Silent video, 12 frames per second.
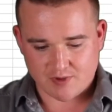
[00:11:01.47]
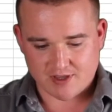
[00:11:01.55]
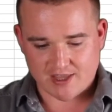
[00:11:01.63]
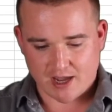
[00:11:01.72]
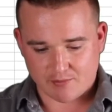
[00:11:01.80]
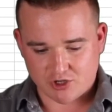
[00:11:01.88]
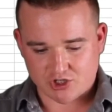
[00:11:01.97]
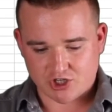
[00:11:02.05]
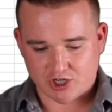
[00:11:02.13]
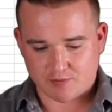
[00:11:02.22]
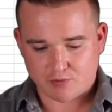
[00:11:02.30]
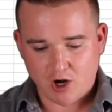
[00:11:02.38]
made that much
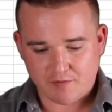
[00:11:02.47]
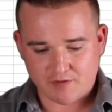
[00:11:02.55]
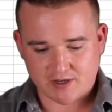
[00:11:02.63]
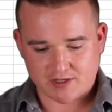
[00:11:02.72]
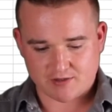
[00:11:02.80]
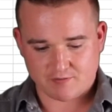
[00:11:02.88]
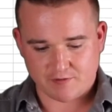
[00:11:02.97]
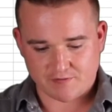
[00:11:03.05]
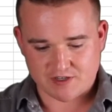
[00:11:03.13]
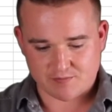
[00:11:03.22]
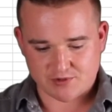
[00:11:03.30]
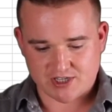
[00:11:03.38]
in profit,
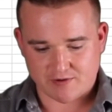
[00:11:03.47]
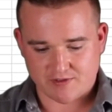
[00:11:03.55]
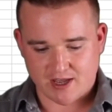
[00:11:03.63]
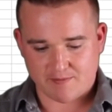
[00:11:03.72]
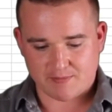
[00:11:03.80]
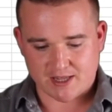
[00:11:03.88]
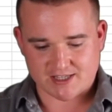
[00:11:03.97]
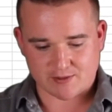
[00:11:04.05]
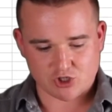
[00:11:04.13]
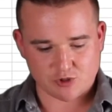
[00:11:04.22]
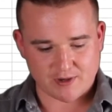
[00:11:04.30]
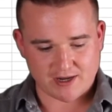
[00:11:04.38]
fifteen percent of that, that's how
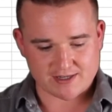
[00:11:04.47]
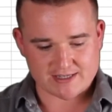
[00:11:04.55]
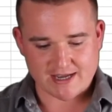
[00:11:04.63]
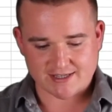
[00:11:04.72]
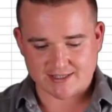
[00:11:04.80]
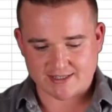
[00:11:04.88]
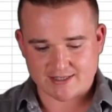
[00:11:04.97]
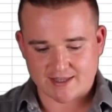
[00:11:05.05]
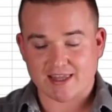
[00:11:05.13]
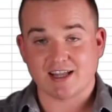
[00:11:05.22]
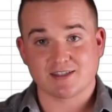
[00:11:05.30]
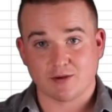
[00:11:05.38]
much you're paying in taxes,
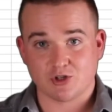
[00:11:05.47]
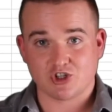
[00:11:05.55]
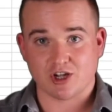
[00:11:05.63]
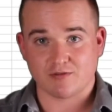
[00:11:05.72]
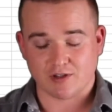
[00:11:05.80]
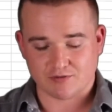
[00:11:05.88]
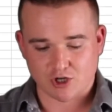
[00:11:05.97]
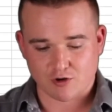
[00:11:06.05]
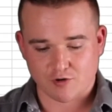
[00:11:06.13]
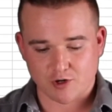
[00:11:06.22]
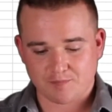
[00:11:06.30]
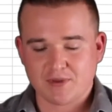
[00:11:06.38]
that's how much you have left
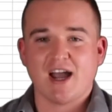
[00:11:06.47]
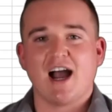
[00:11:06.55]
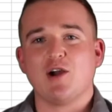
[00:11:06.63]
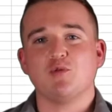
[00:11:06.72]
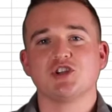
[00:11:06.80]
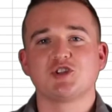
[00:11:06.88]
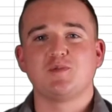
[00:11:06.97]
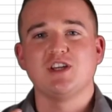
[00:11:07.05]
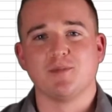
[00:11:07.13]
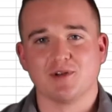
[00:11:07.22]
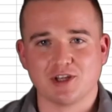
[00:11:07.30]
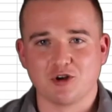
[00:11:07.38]
over. I will speed
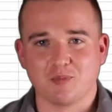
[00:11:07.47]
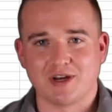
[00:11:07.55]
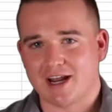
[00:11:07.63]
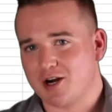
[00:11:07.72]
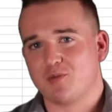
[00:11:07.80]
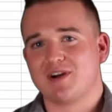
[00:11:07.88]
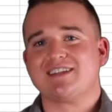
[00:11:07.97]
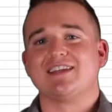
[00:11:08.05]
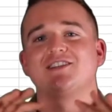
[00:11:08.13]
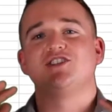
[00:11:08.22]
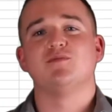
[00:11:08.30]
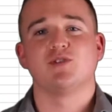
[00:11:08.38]
up a little bit, I don't want to
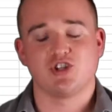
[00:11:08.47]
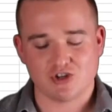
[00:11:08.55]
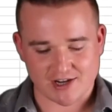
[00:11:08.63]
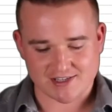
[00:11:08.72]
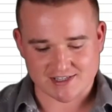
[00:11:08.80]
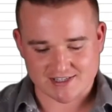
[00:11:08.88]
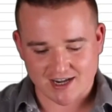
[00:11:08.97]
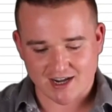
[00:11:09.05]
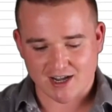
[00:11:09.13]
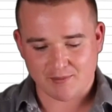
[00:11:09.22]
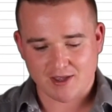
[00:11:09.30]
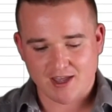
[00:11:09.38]
take too much of your guys'
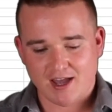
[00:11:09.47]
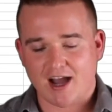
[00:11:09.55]
time.